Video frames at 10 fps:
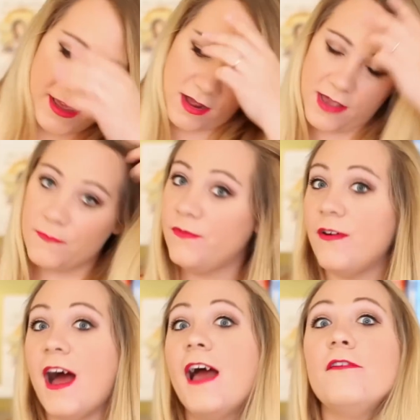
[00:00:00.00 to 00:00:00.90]
and I am
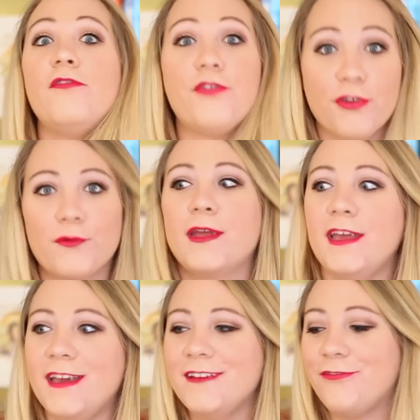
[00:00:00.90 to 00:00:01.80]

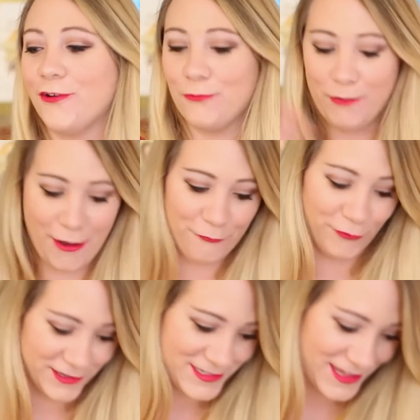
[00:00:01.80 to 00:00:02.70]
5'3", for
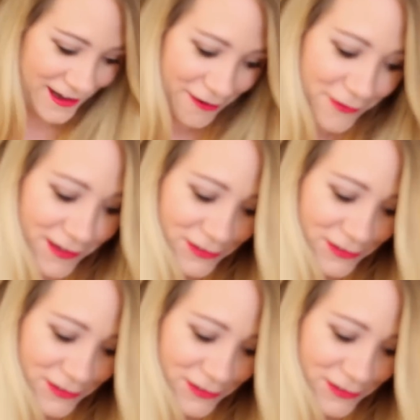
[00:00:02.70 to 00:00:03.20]
reference there of how